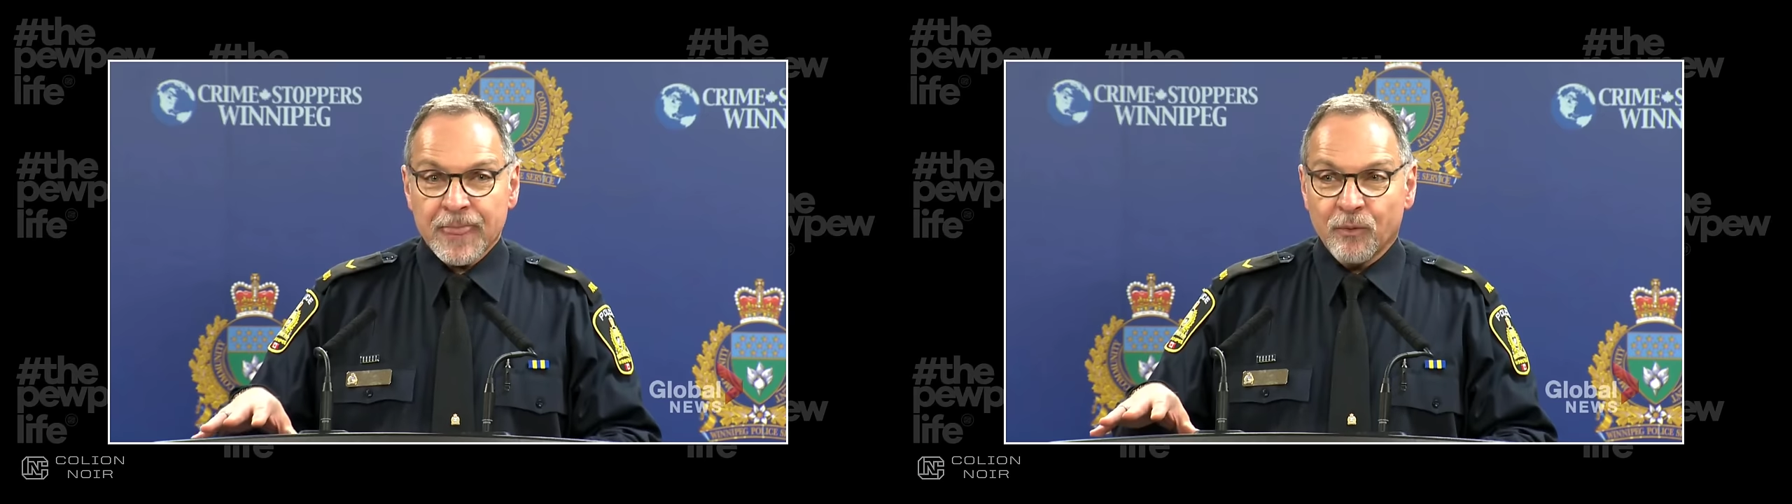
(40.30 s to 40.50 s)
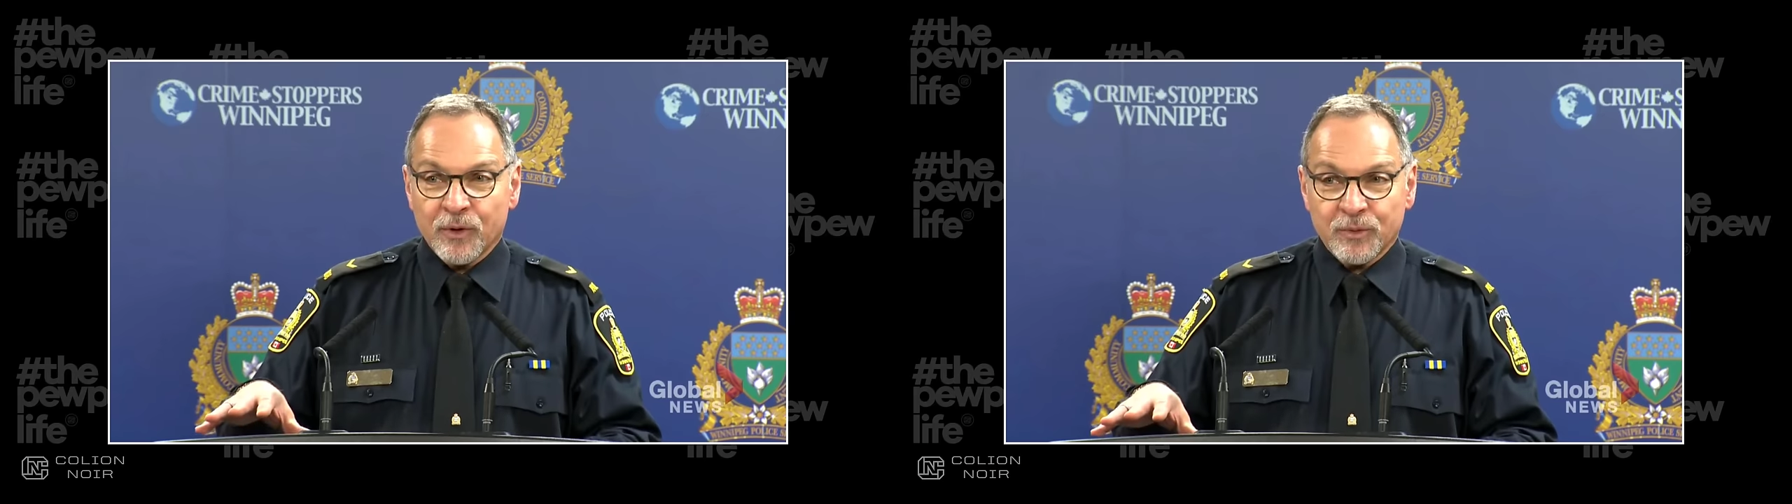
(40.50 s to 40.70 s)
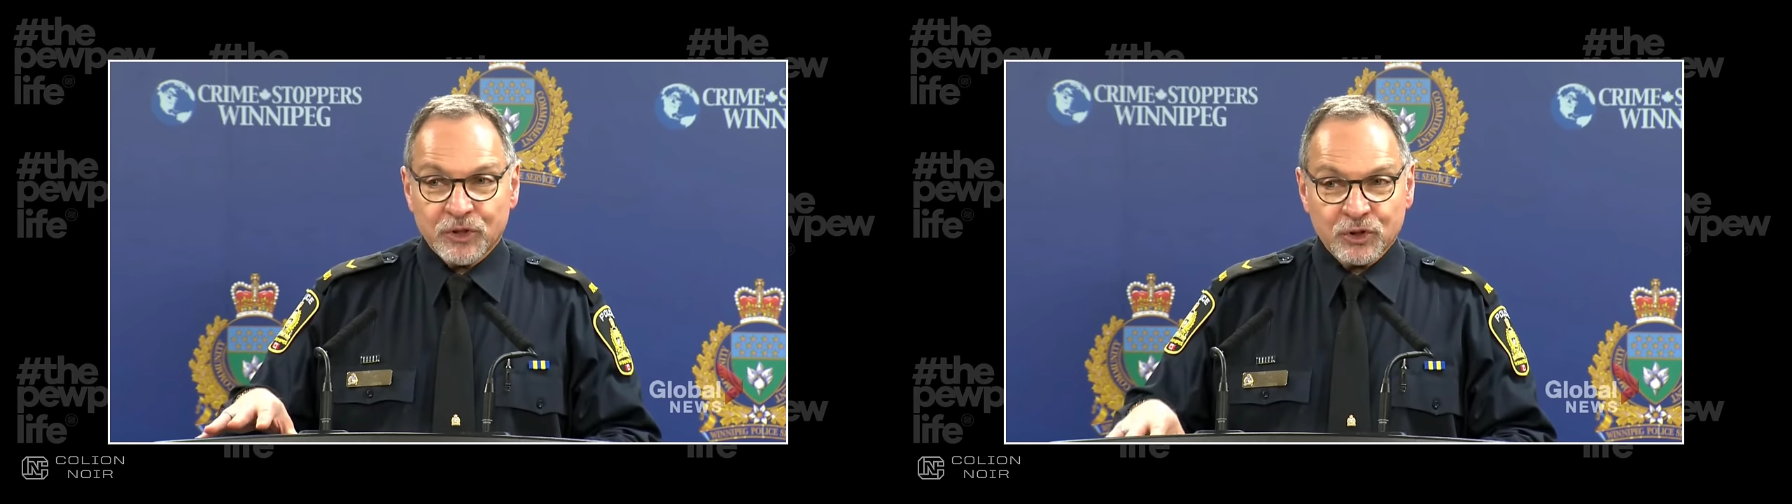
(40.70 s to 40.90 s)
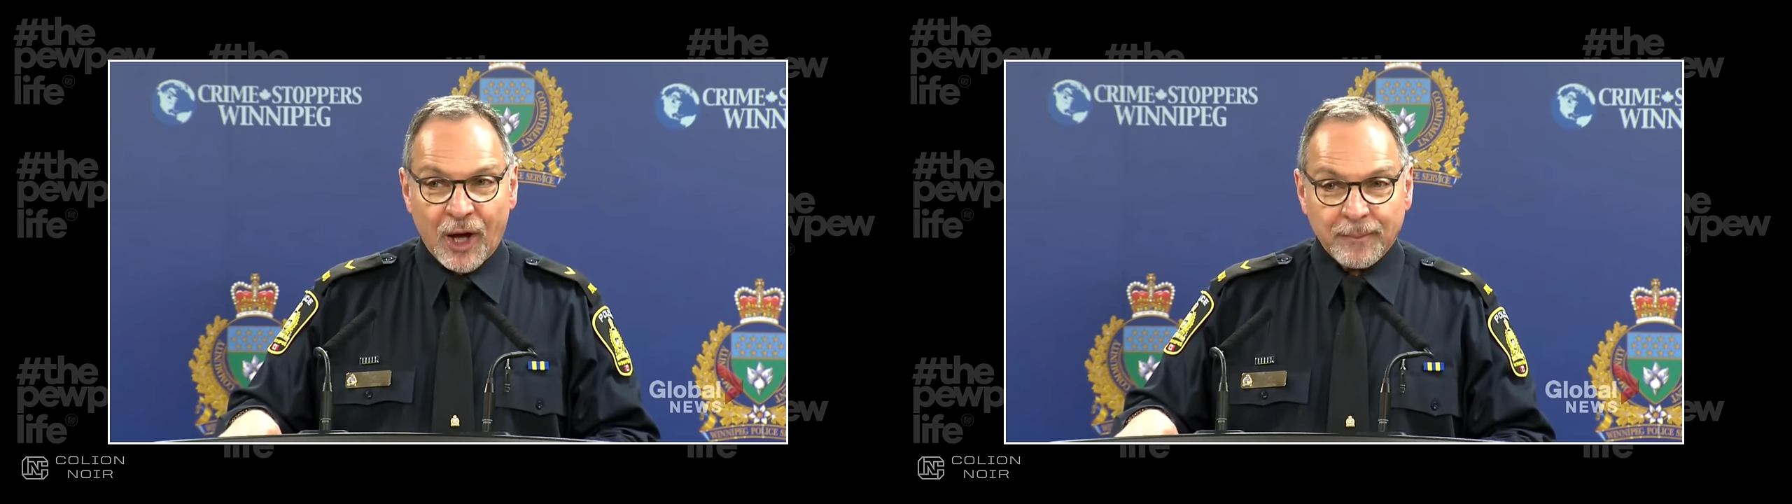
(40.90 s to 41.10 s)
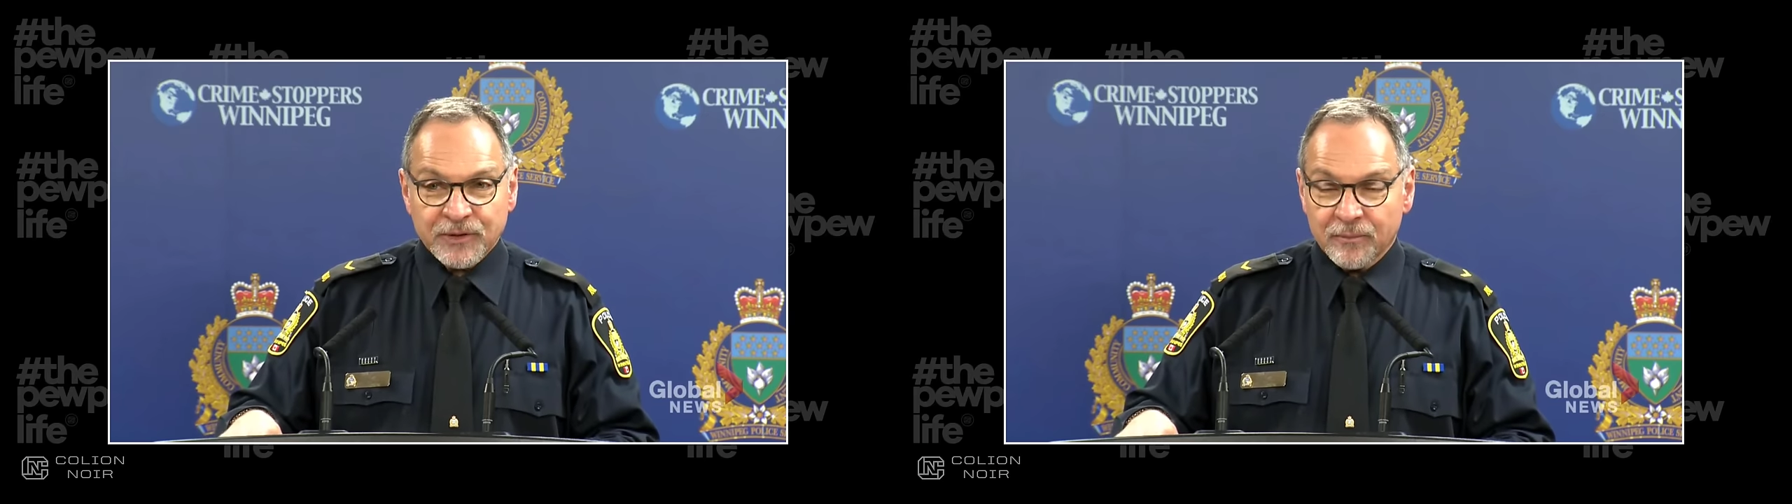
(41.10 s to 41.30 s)
When we
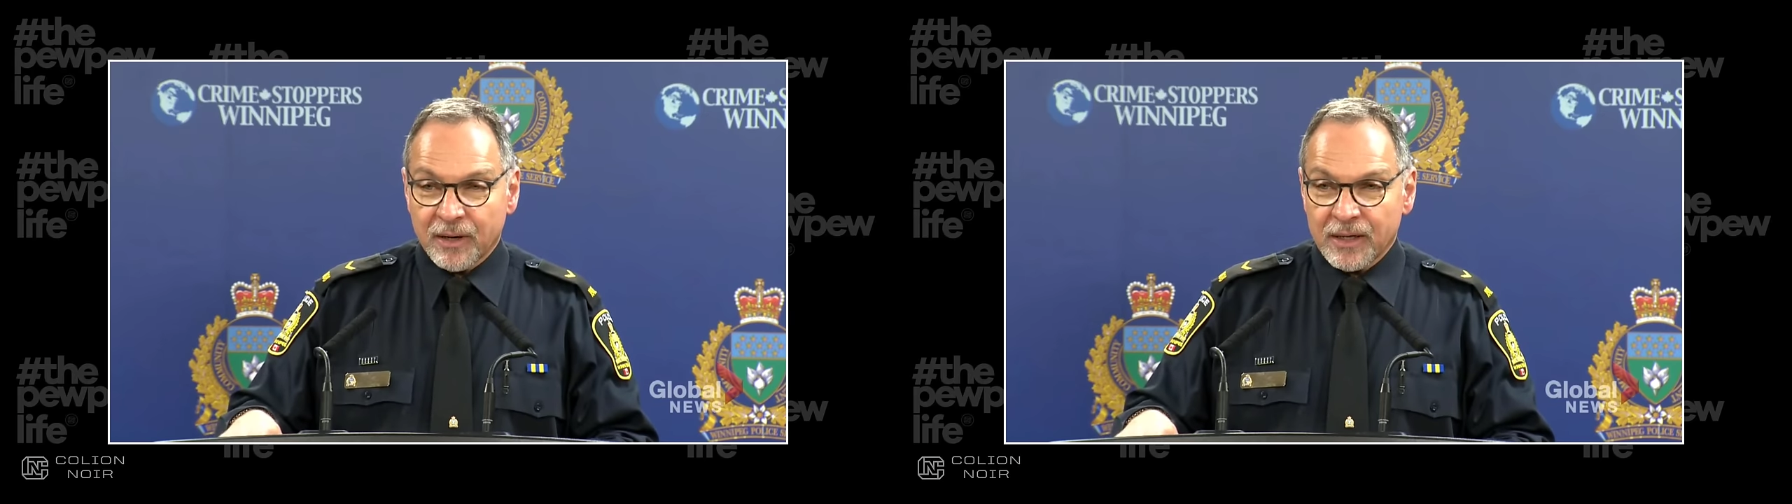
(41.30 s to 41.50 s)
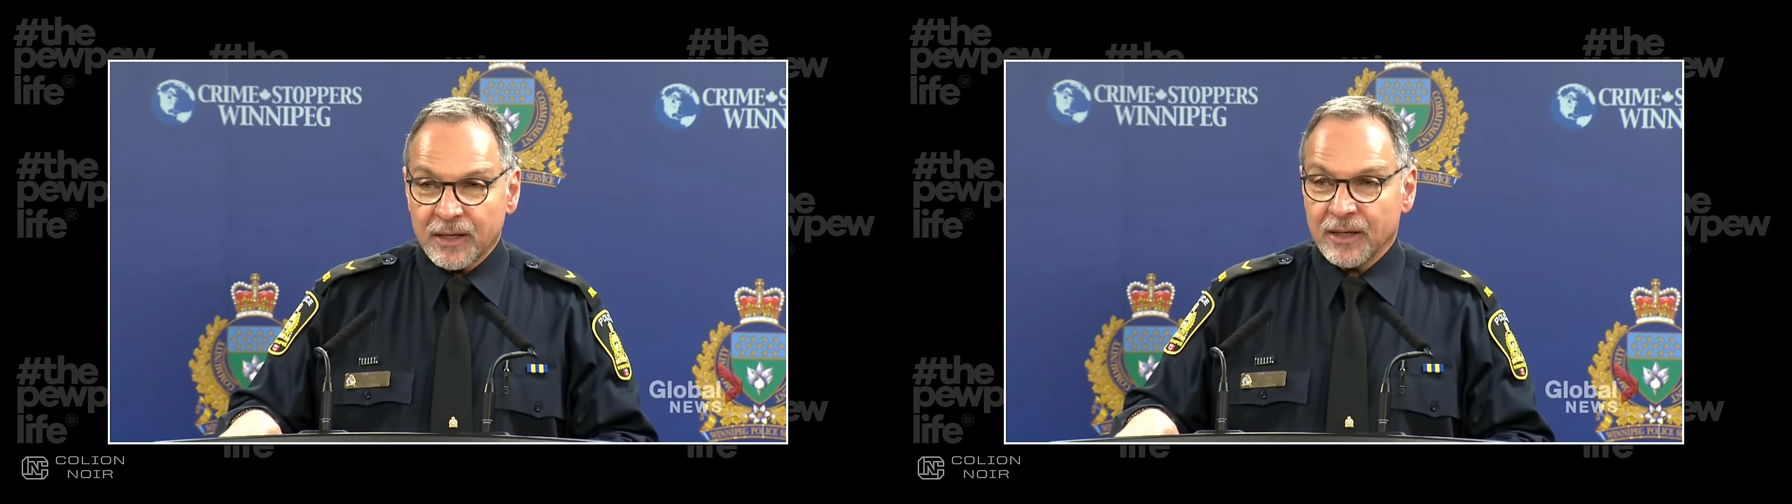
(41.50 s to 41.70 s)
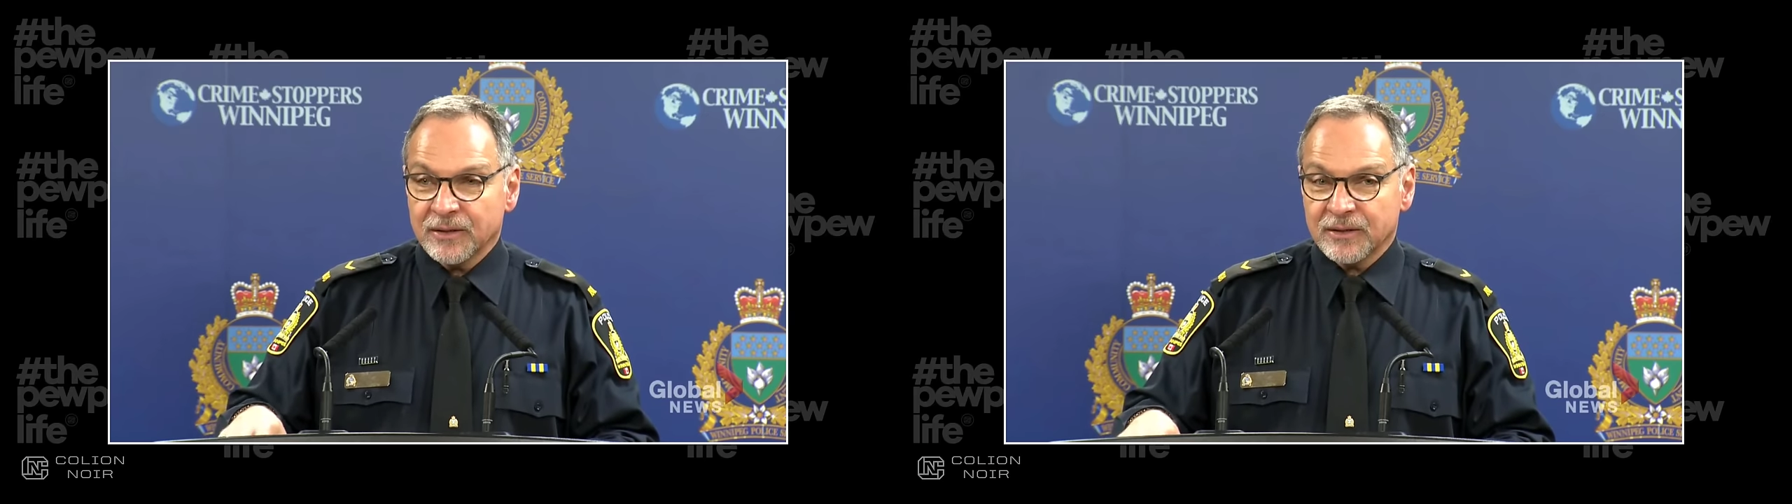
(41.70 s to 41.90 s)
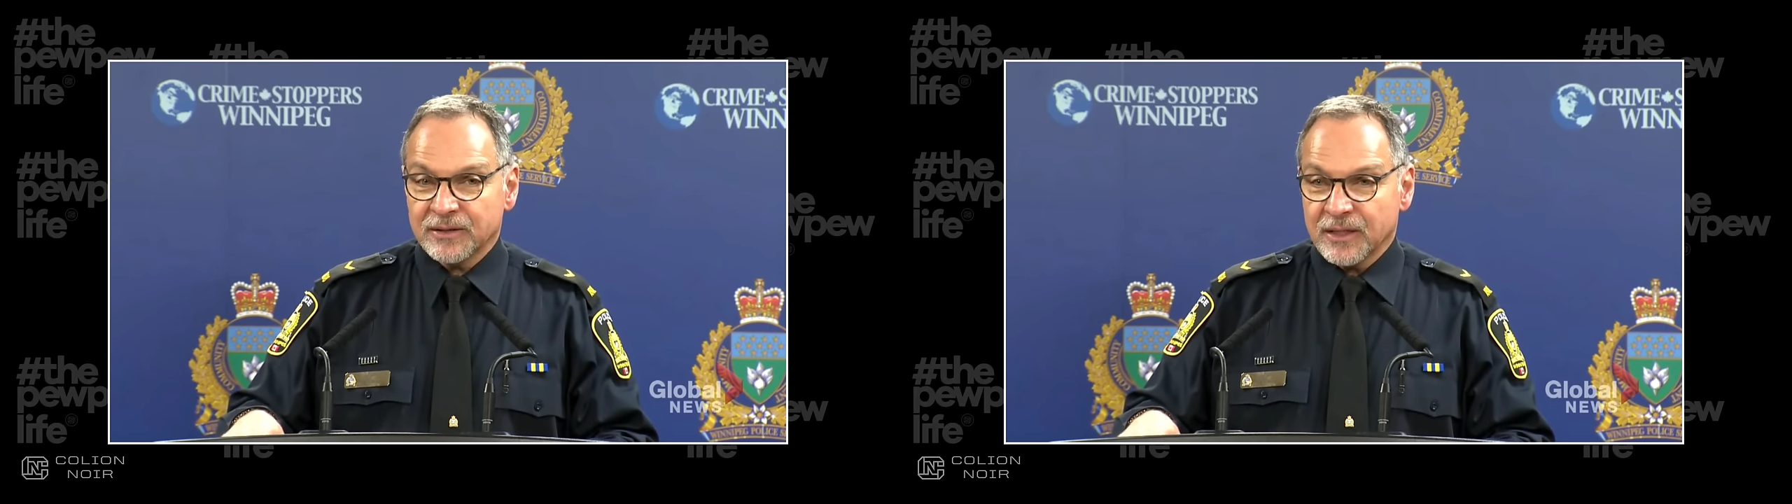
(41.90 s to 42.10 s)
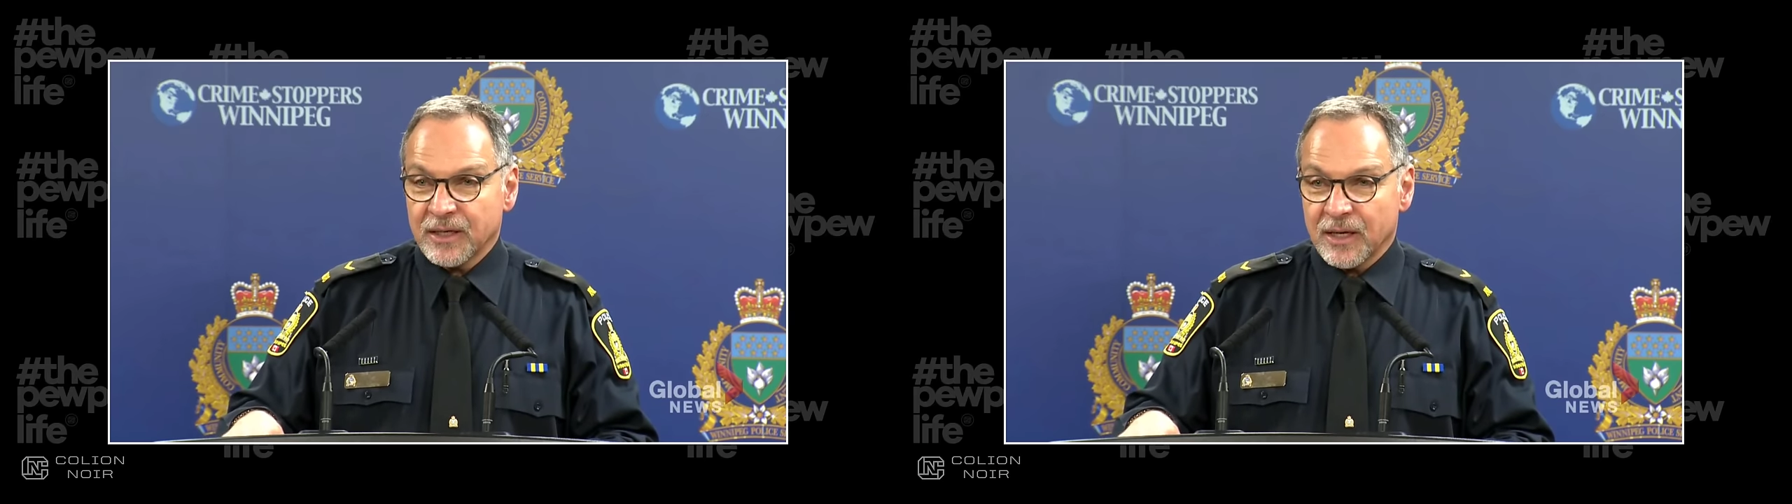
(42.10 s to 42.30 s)
stop somebody in this
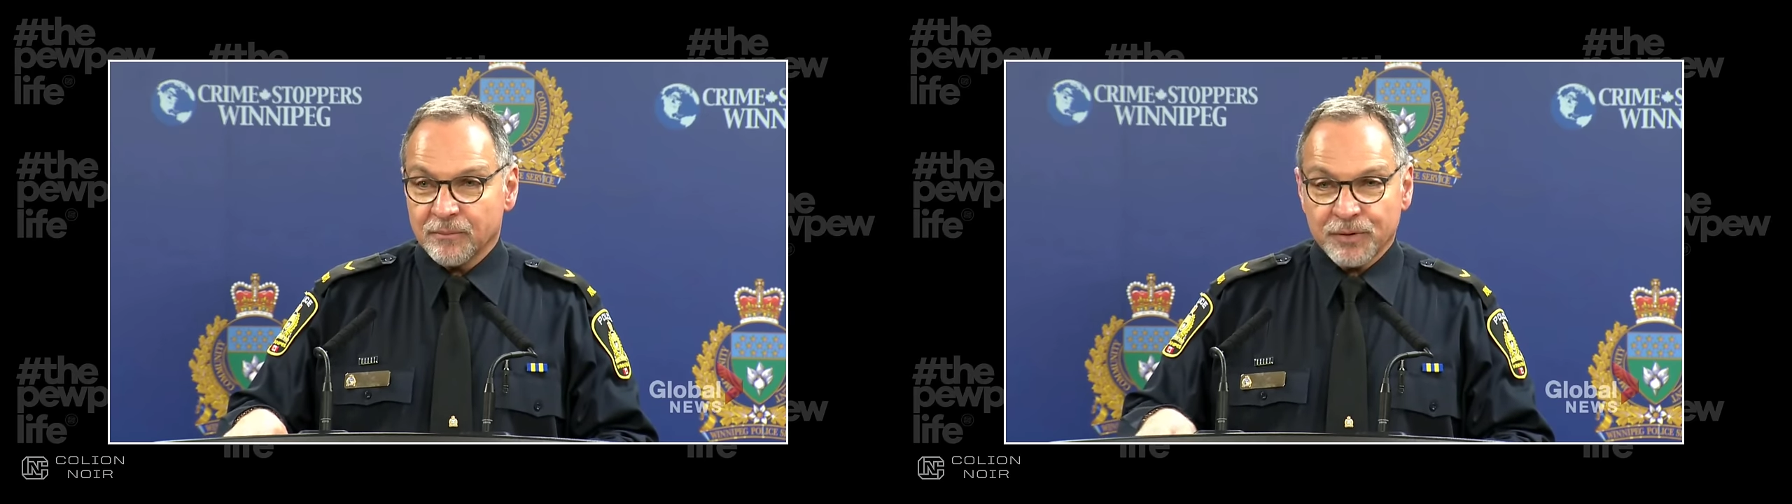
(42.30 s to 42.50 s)
city,